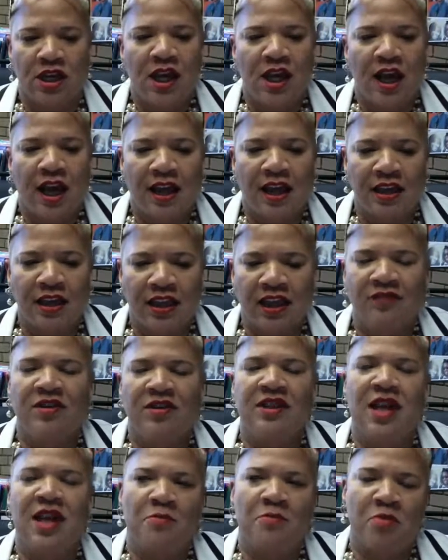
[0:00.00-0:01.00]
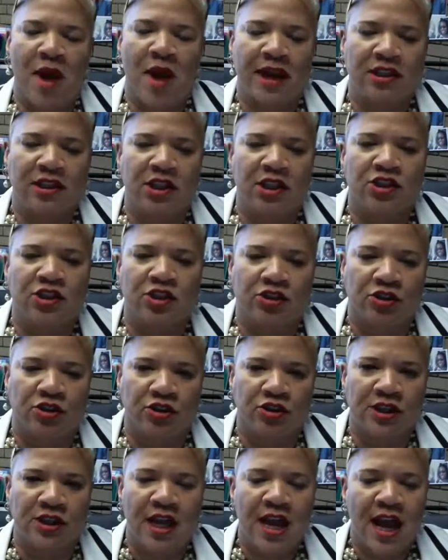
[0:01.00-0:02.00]
And given that practitioners
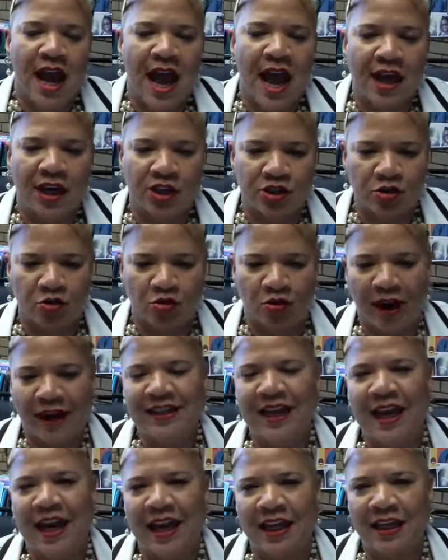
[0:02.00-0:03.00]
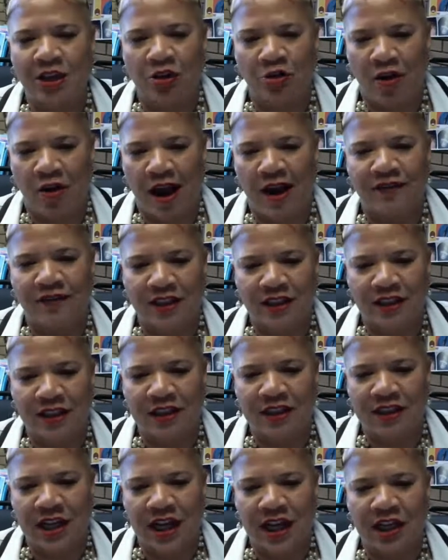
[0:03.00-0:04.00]
had a direct hand in crafting these
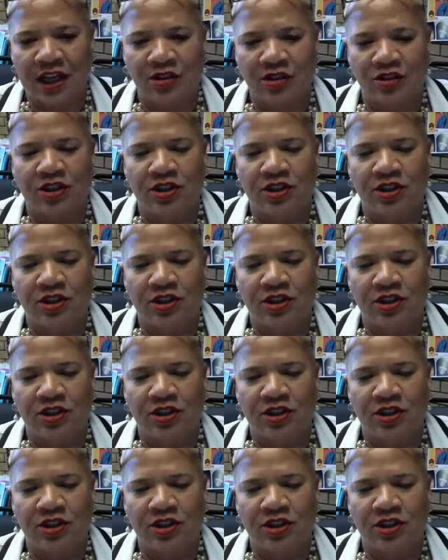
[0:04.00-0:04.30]
standards,